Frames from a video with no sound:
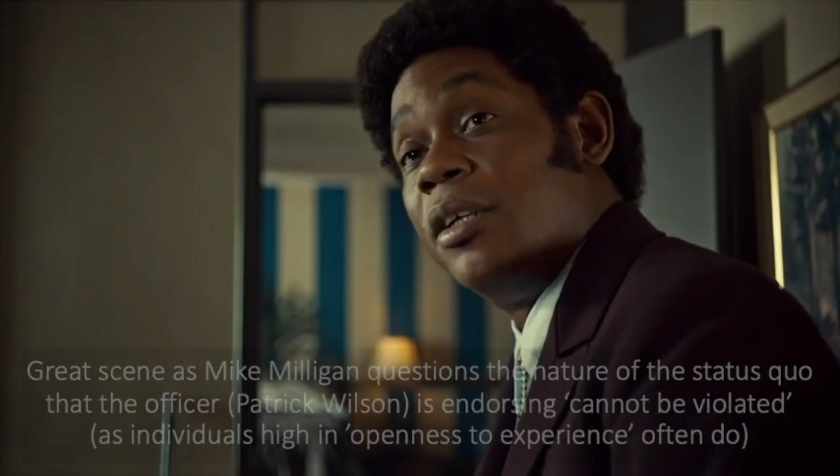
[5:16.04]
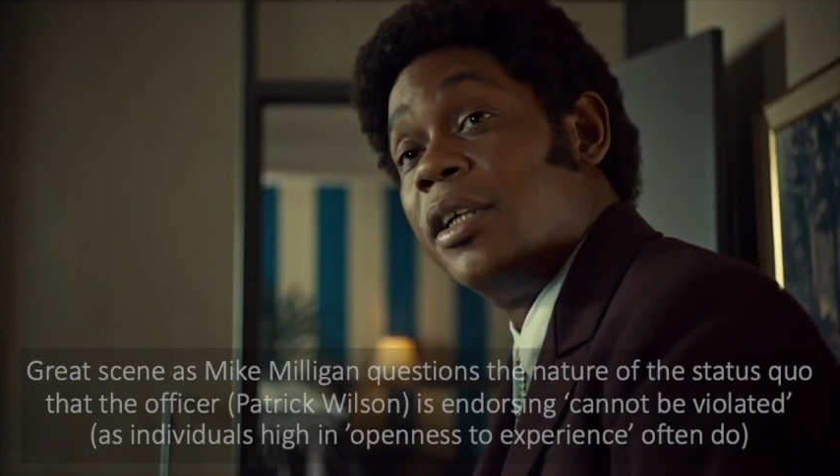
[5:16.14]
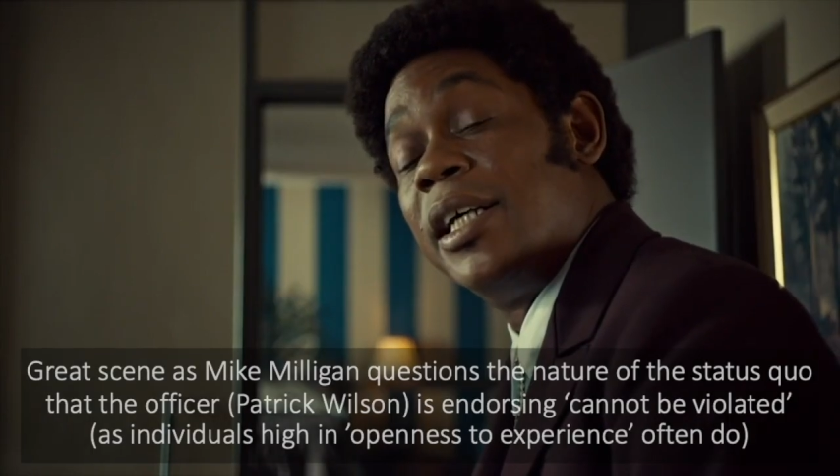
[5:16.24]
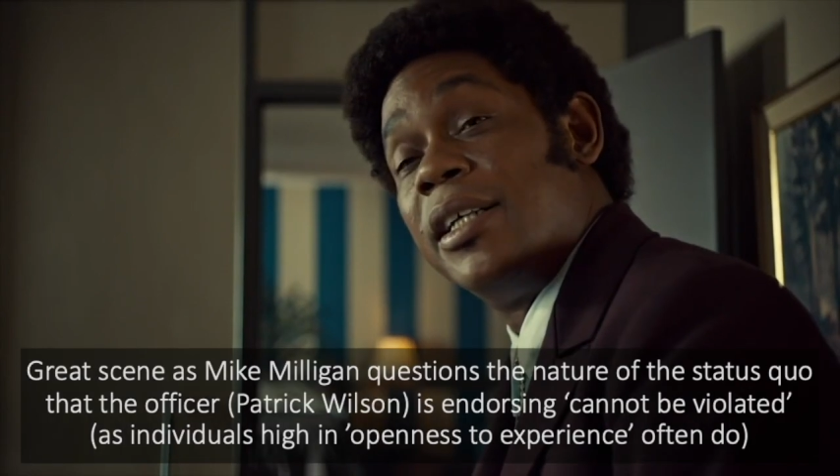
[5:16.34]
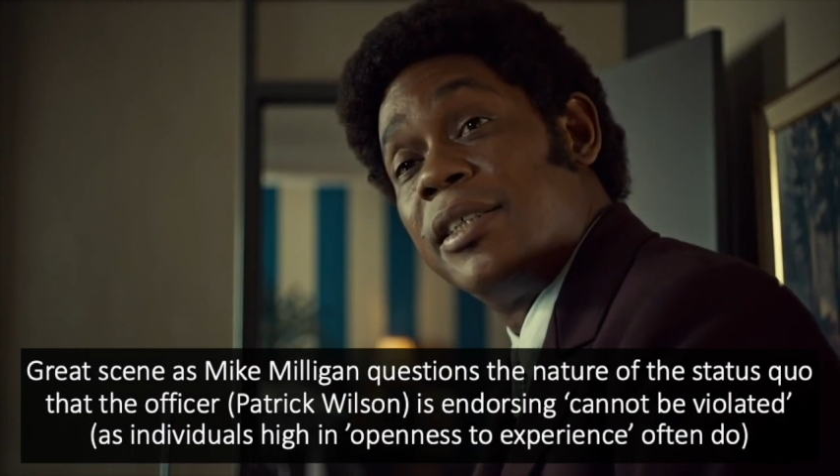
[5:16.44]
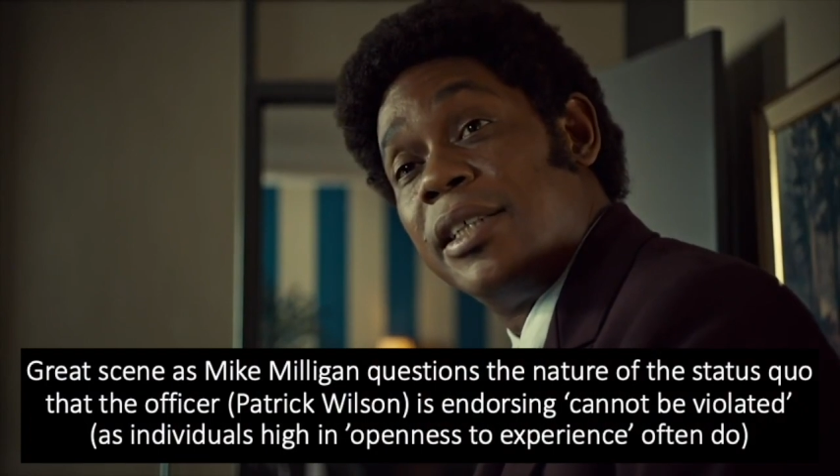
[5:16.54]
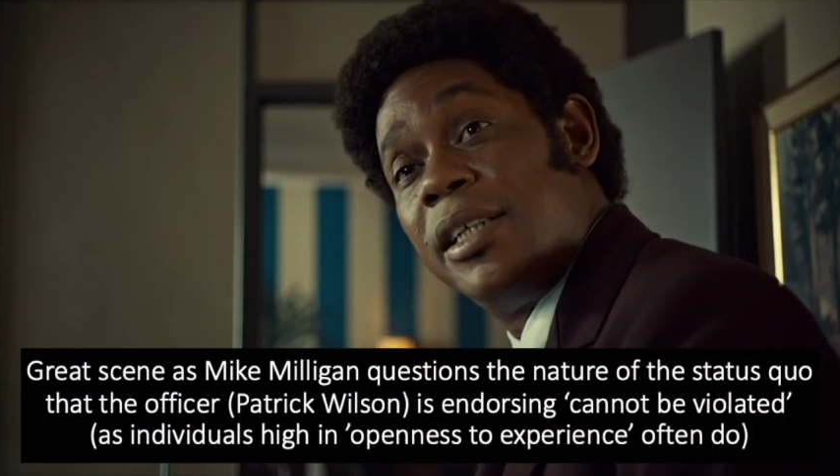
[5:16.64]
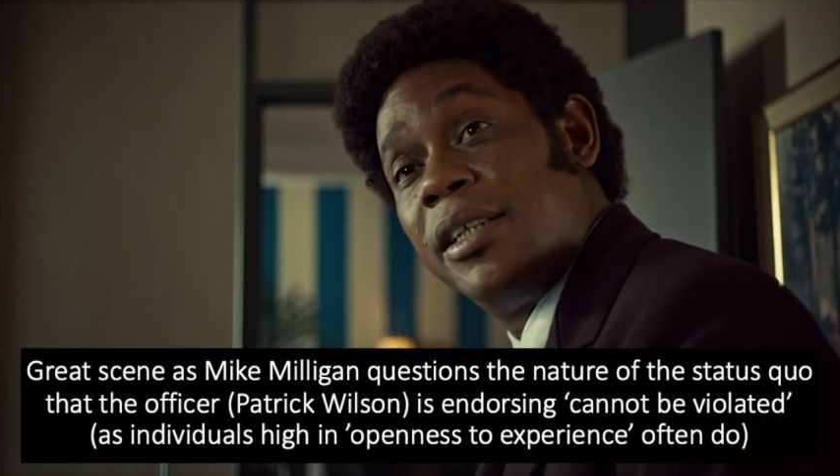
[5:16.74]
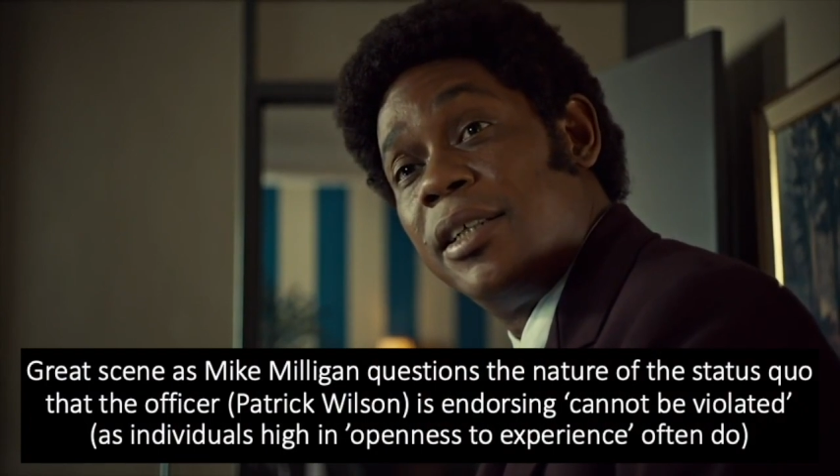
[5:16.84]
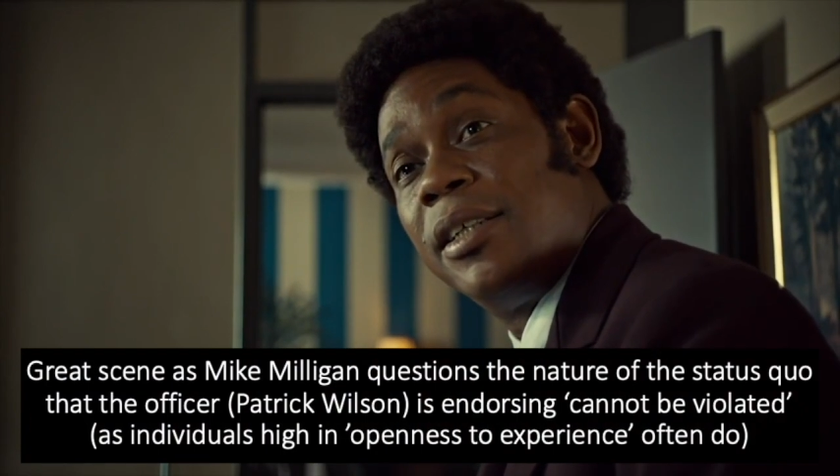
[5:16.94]
You can't see
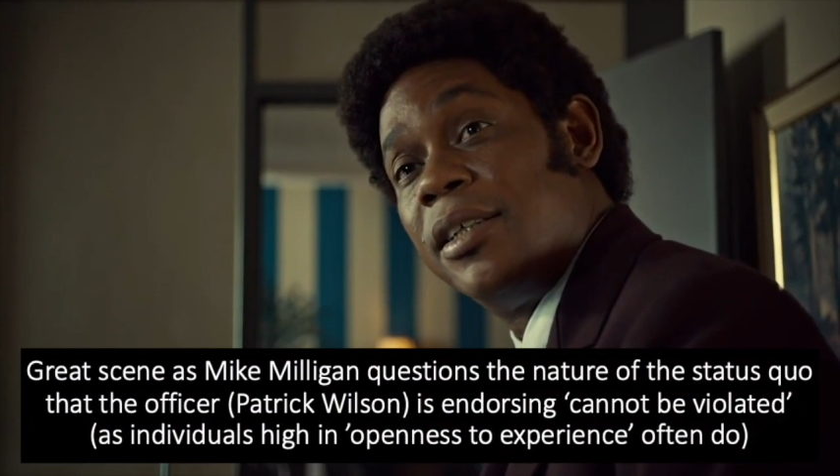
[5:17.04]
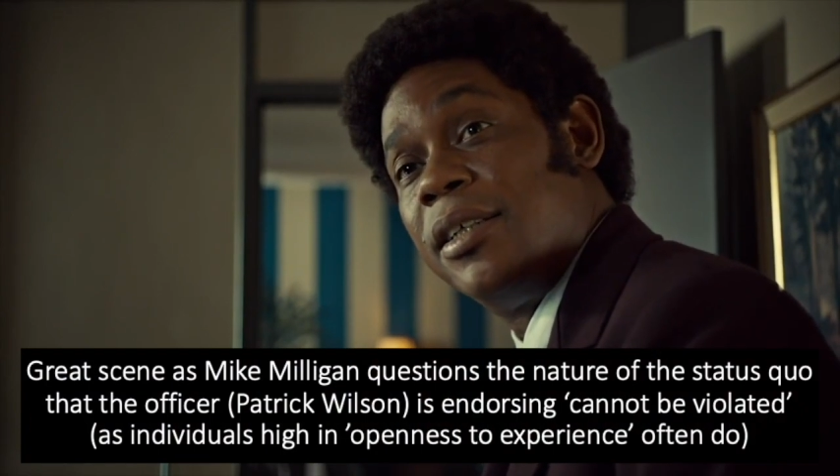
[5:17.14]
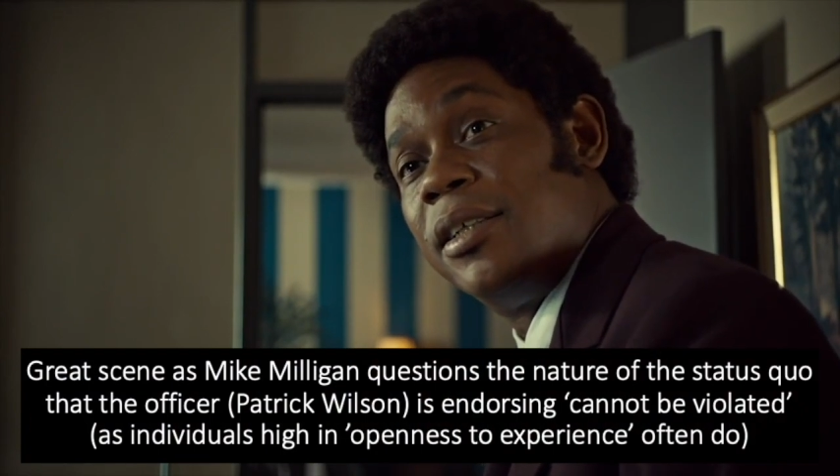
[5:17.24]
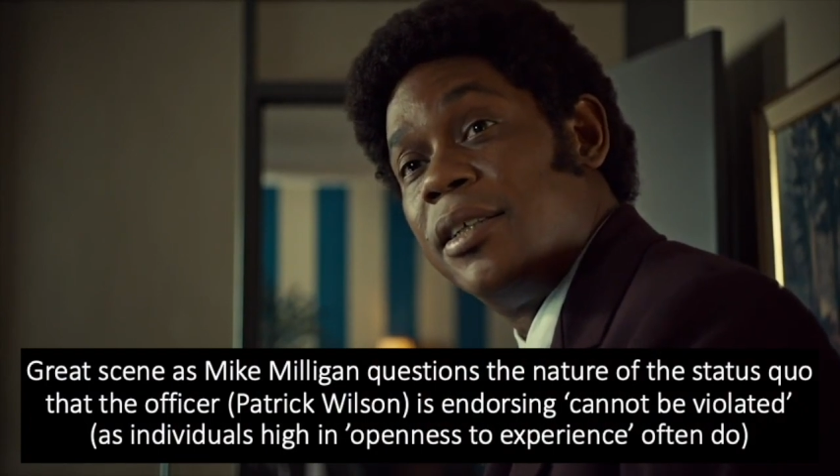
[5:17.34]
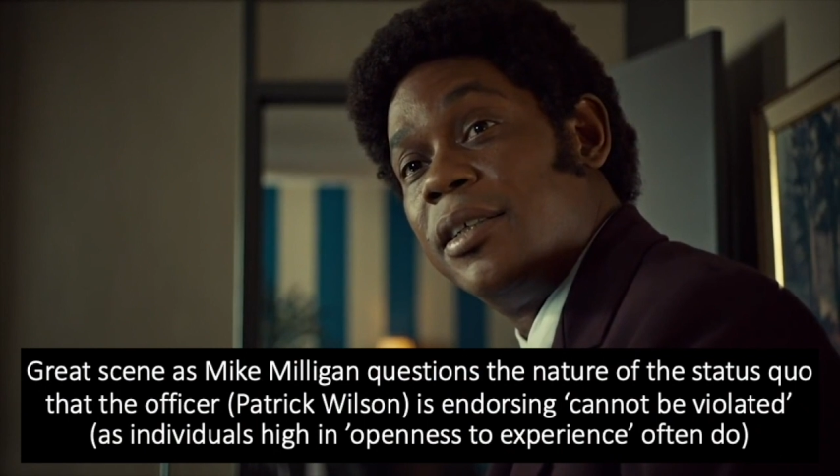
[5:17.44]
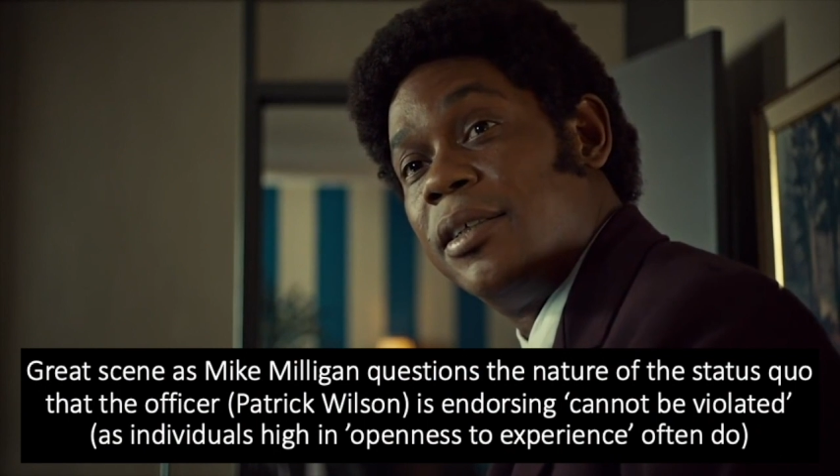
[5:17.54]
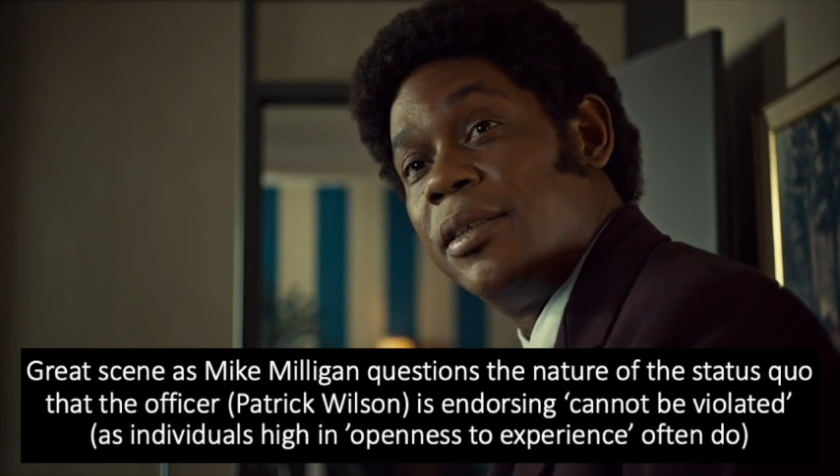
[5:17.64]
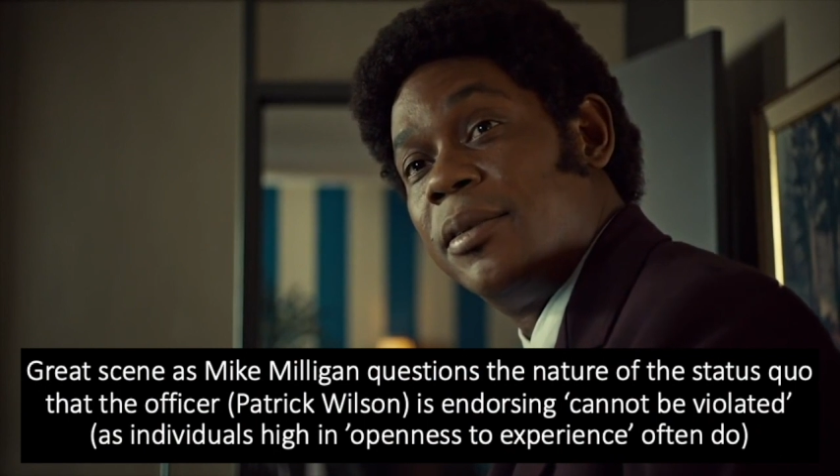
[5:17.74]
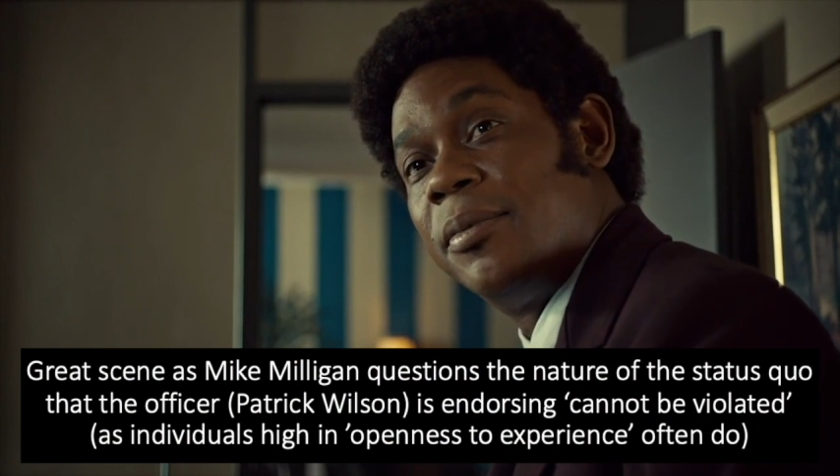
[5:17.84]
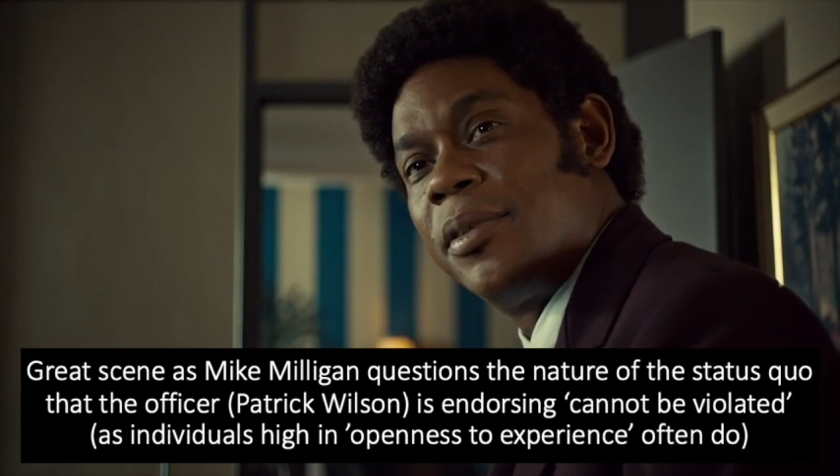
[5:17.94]
it.
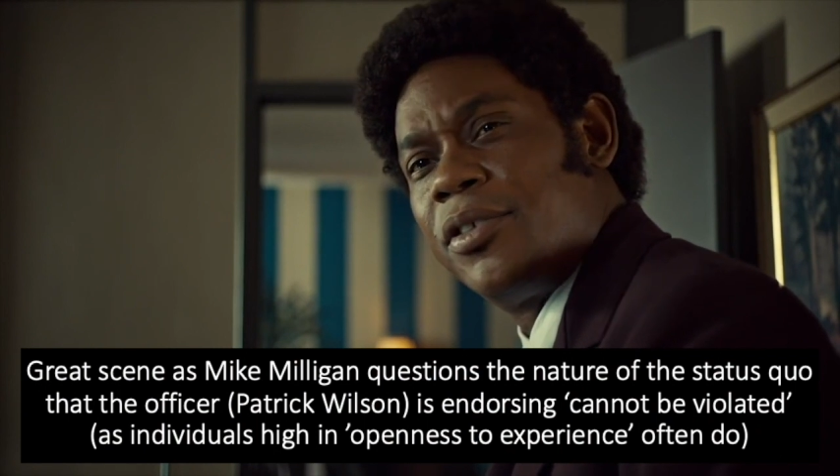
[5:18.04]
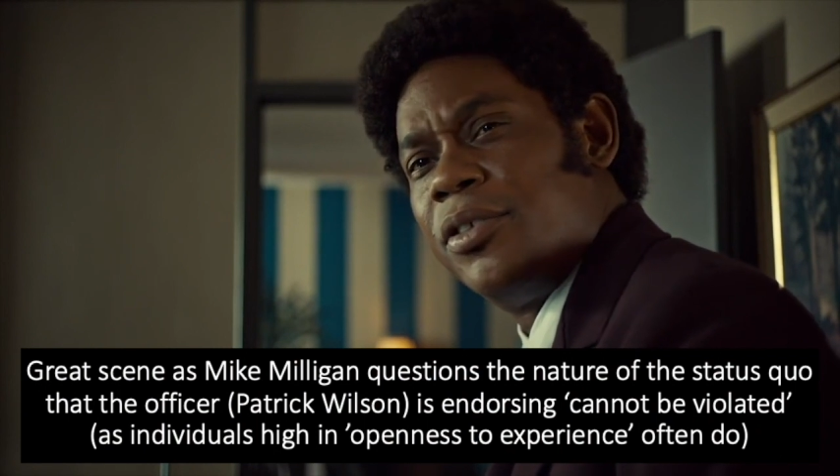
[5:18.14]
Because